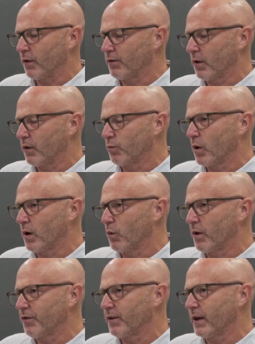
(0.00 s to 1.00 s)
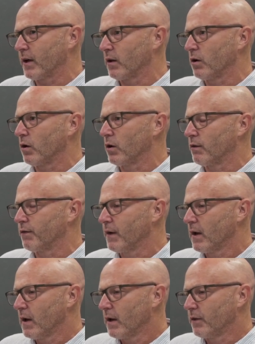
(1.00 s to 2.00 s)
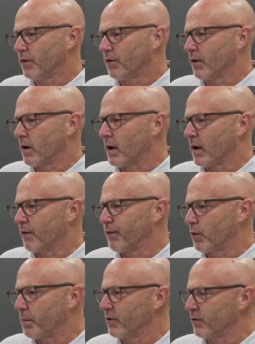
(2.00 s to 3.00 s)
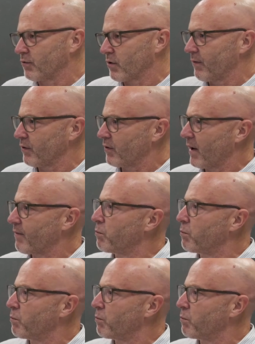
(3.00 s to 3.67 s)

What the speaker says: Is we're seeing a lot of desire for business travelers to have